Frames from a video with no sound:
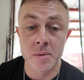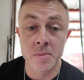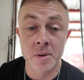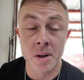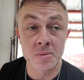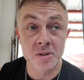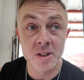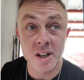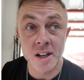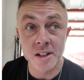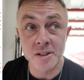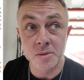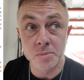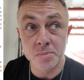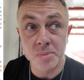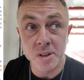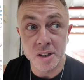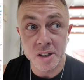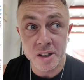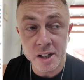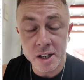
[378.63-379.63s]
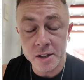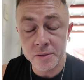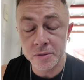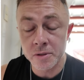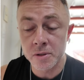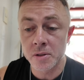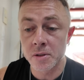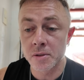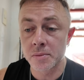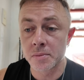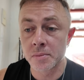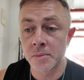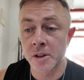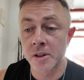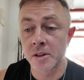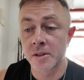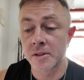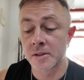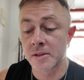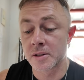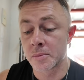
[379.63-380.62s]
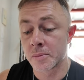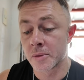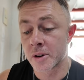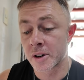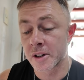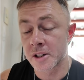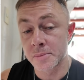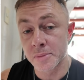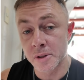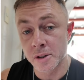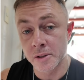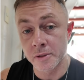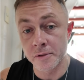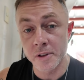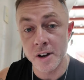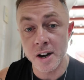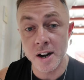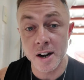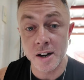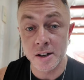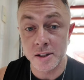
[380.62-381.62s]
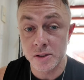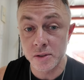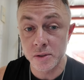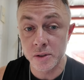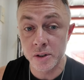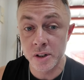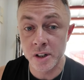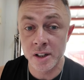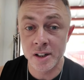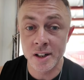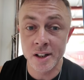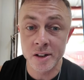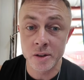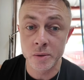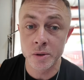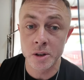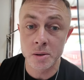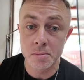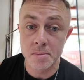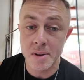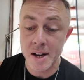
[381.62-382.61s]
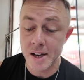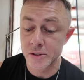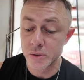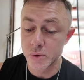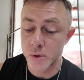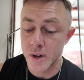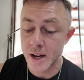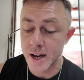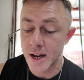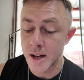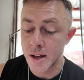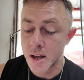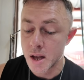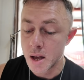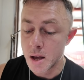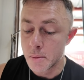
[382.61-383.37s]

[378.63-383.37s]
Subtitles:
But I'm trying to be careful because the market's been on fire and soaring, and I don't want to buy too high.